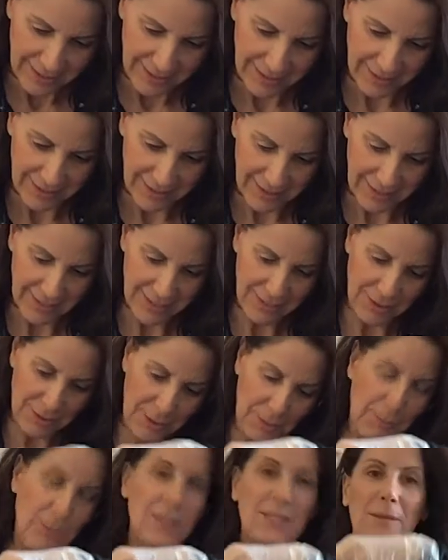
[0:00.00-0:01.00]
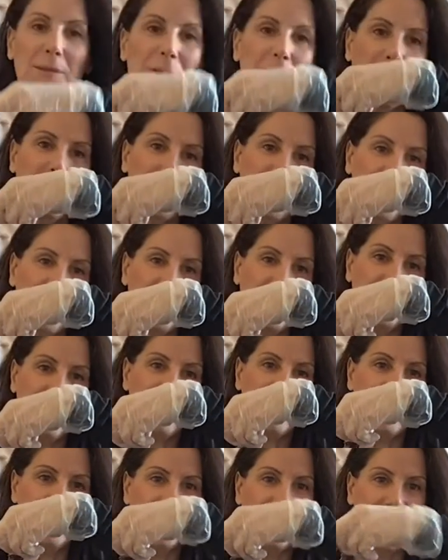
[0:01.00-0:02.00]
All right, so we're going to put some of the fir
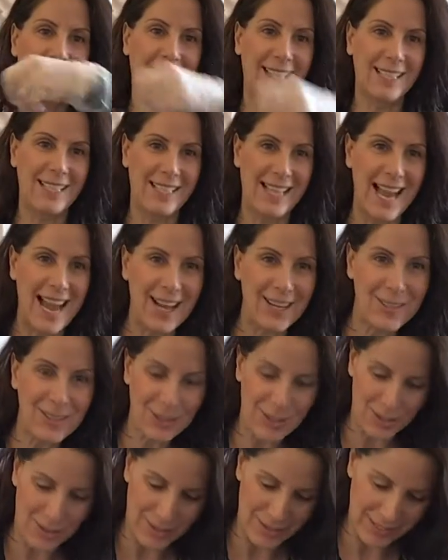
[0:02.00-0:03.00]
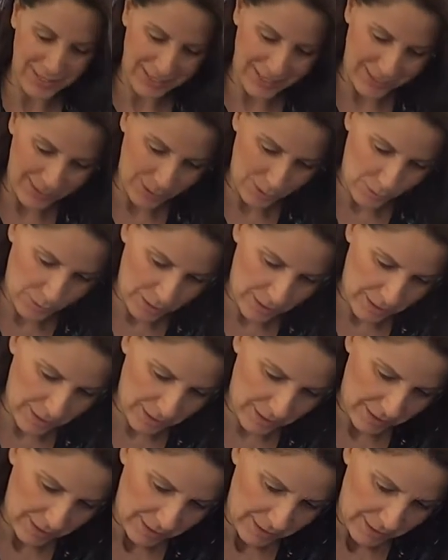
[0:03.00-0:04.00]
needle again, a little outdoor,
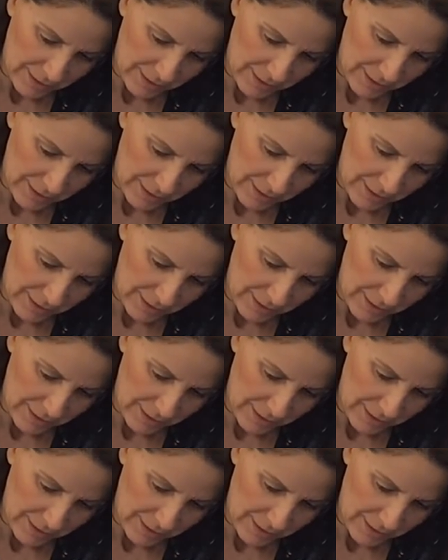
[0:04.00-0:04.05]
indoor.